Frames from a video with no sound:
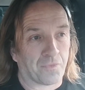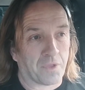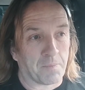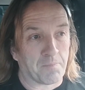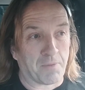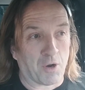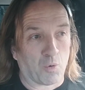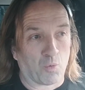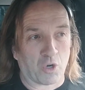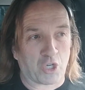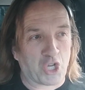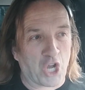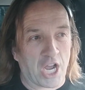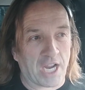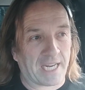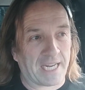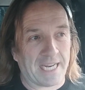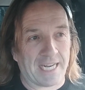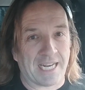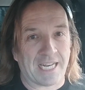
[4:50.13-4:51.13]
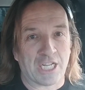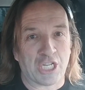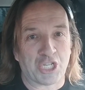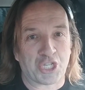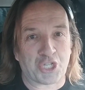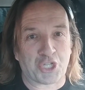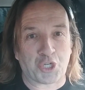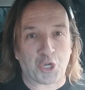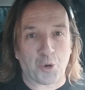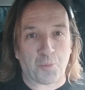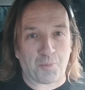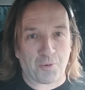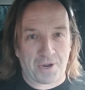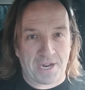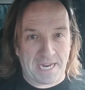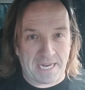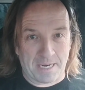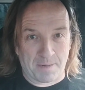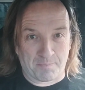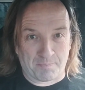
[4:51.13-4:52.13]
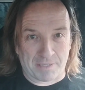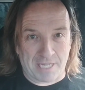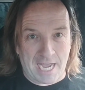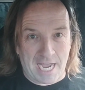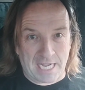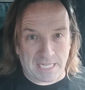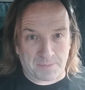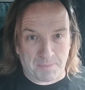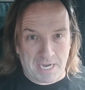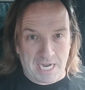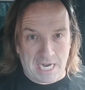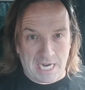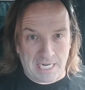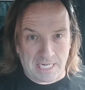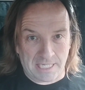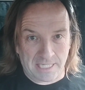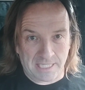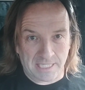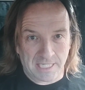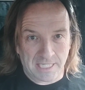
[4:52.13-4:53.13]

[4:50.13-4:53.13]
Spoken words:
But we're talking superheated plasma